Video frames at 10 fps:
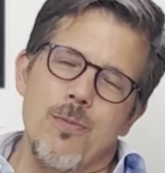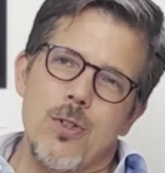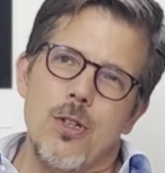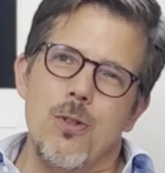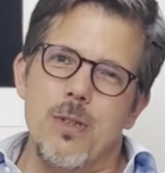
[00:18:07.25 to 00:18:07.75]

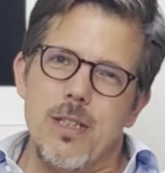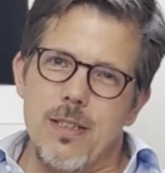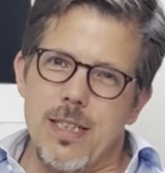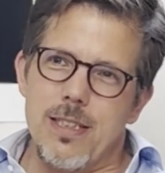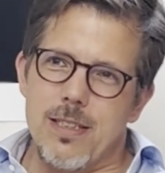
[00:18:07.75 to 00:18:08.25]
So
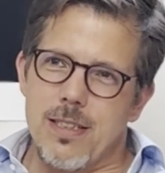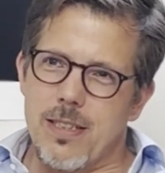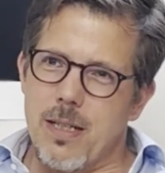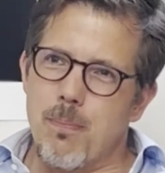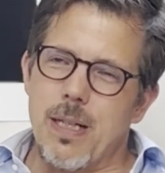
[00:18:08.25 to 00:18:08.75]
that is the
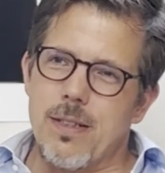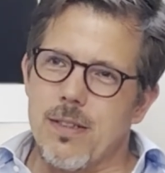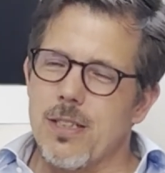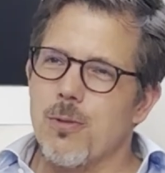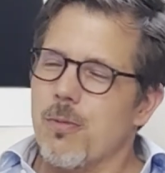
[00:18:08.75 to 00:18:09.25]
same
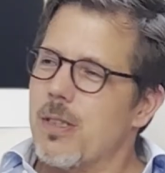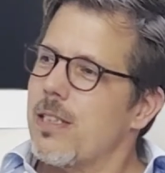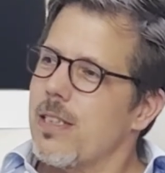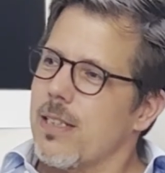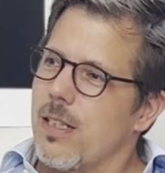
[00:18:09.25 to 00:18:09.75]
pattern as what we
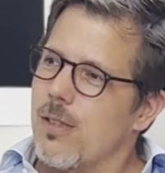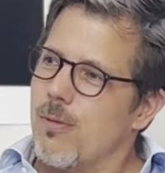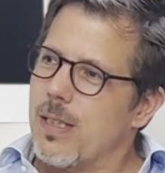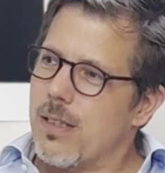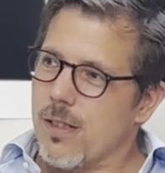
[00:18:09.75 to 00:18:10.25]
see
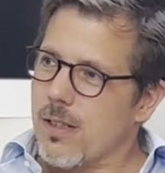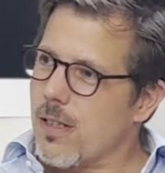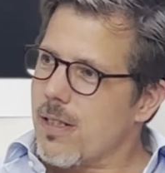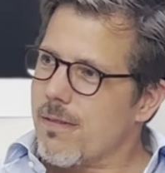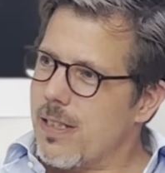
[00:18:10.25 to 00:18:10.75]
now with
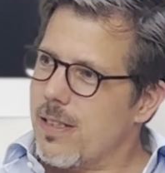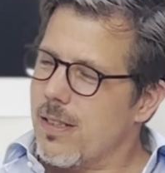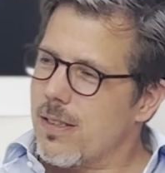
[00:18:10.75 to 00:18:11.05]
Qatar, right?